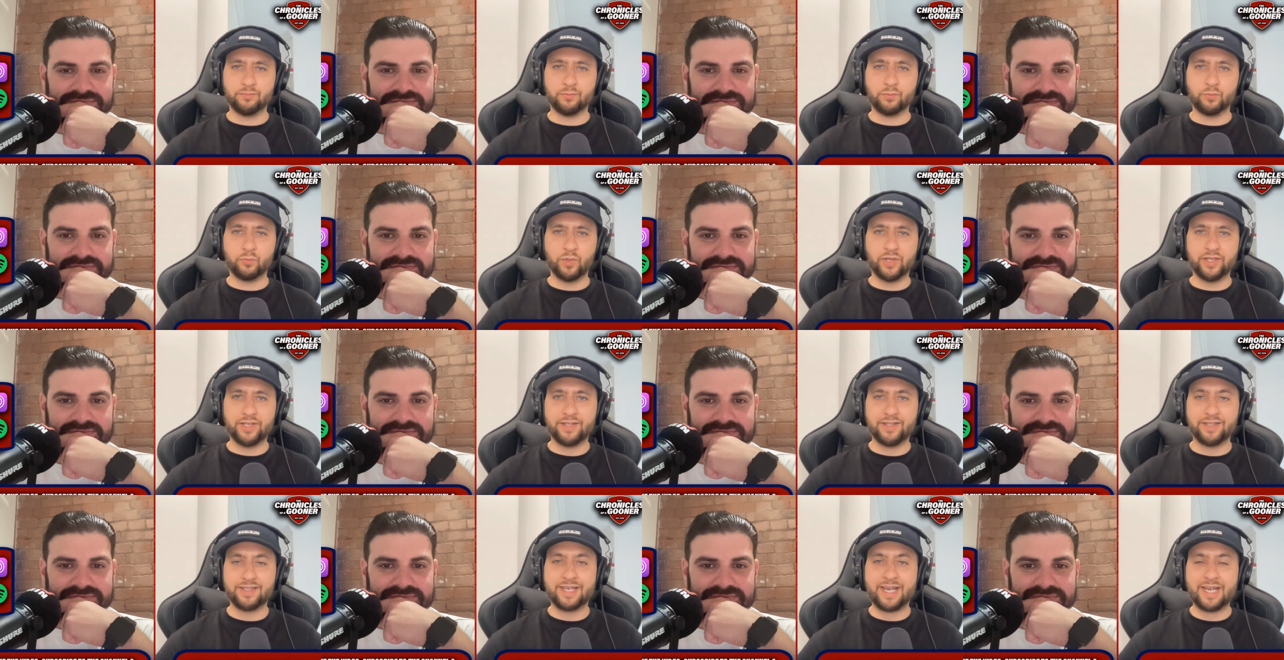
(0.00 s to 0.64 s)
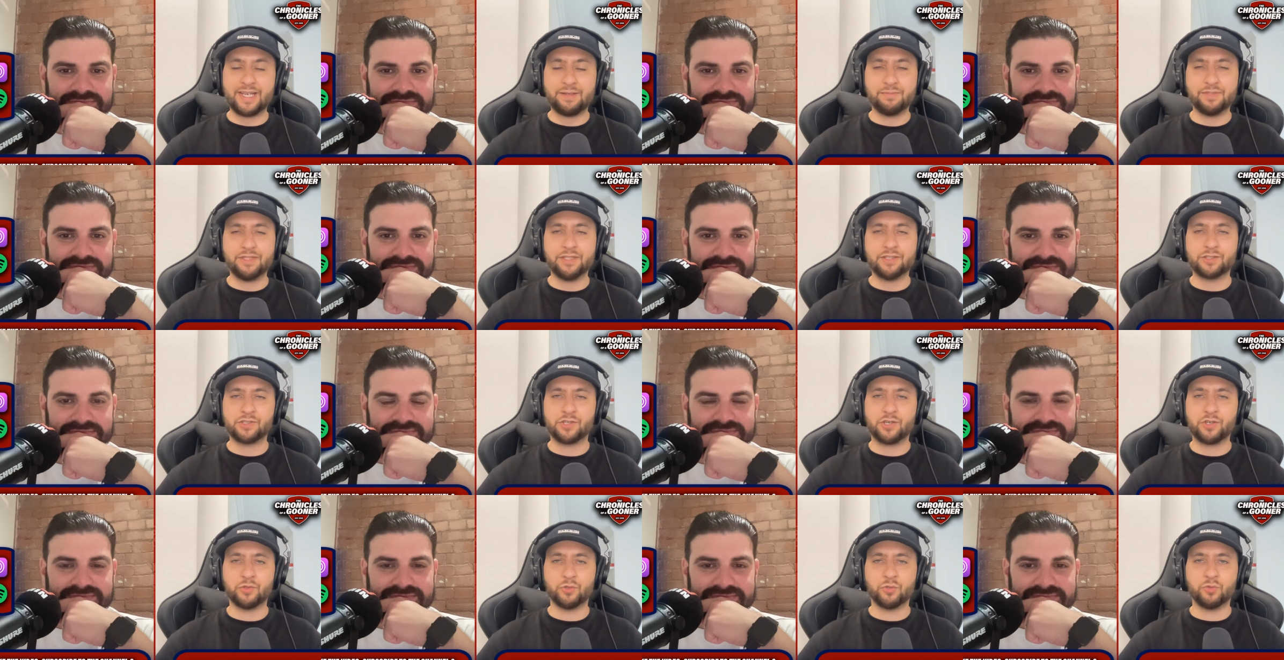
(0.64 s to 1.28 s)
Speaker 1: winning the game in
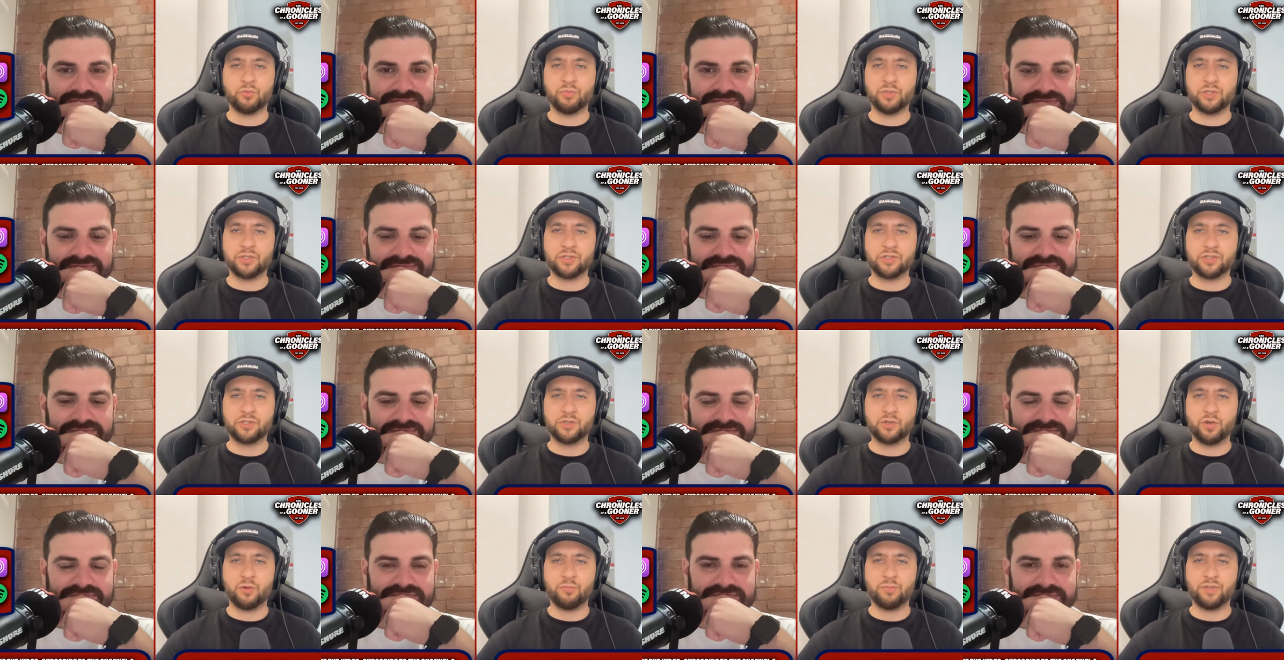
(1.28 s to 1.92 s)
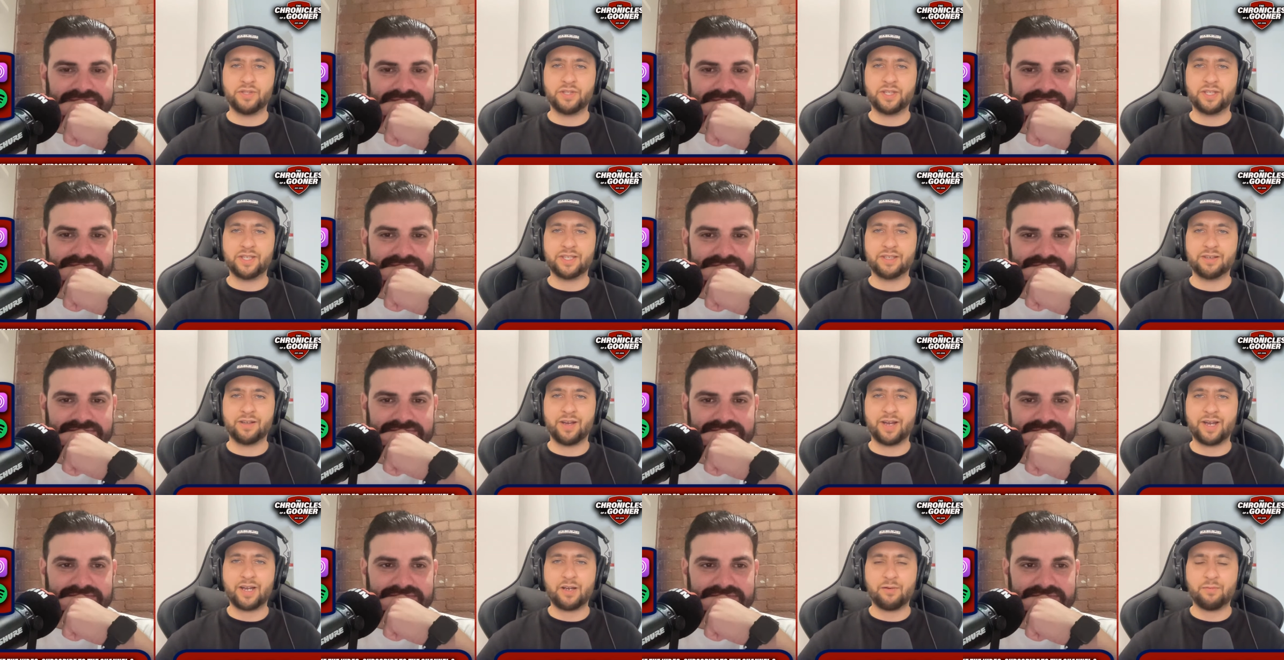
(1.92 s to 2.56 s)
the tunnel because you've got to be
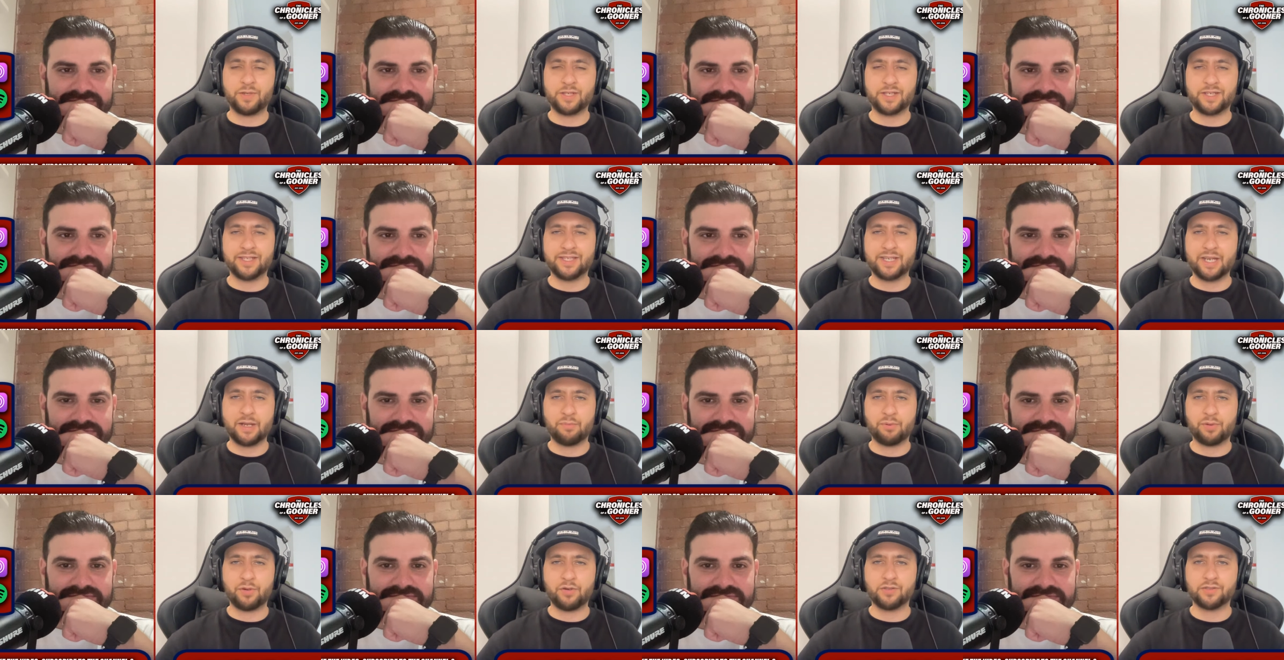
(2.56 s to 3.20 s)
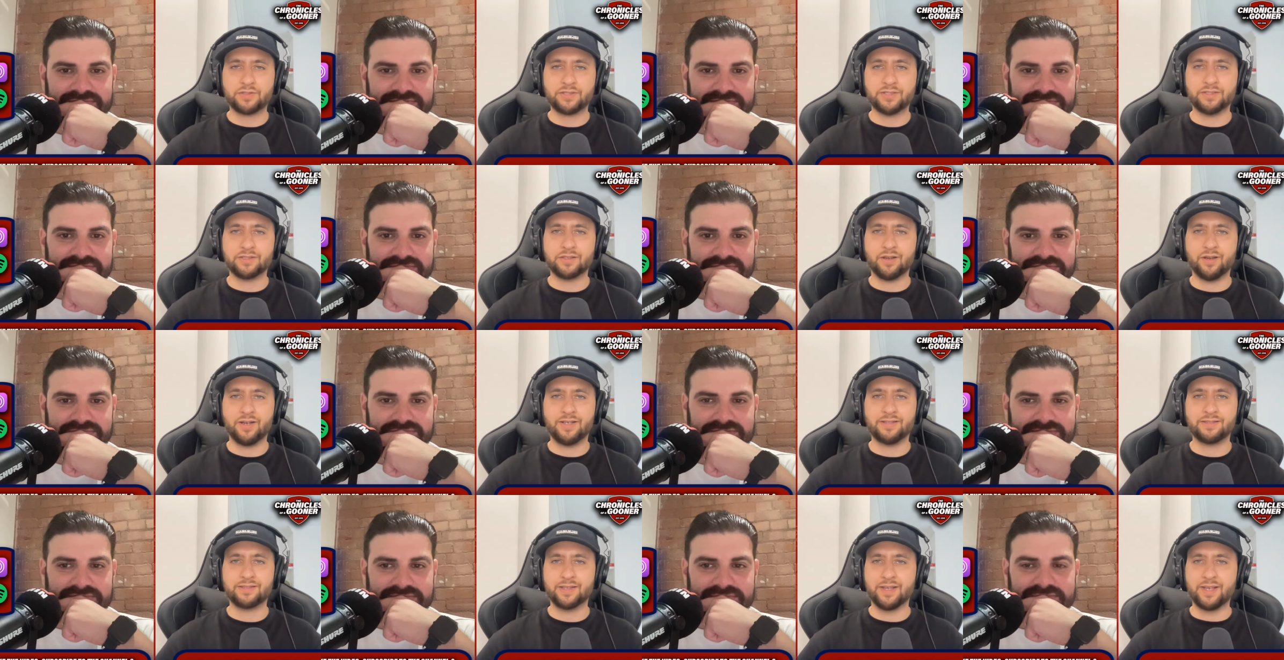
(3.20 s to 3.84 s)
thinking like, how am I going to get past these
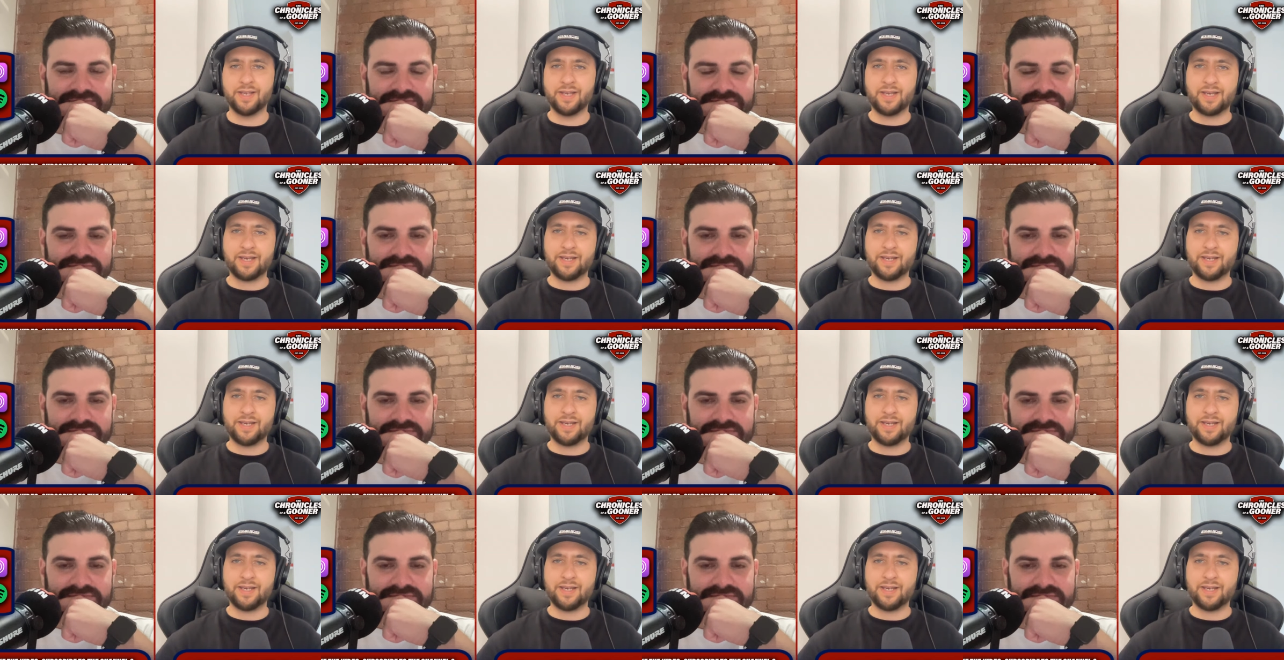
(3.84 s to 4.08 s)
guys?